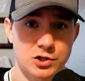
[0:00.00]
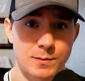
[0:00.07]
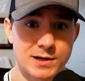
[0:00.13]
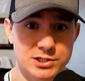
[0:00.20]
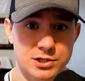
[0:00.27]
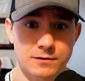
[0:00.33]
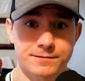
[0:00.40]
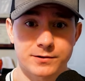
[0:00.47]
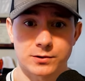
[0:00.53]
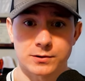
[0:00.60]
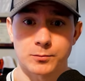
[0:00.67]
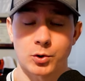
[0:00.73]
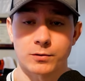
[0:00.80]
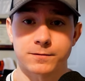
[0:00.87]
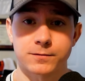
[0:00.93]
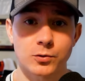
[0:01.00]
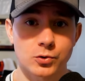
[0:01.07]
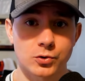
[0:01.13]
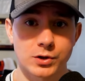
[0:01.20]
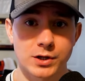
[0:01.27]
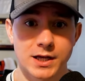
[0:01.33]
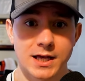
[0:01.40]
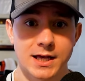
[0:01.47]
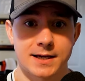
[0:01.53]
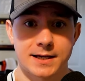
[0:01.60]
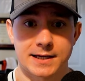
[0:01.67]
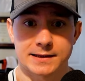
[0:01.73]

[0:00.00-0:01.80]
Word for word: you may start feeling more full and,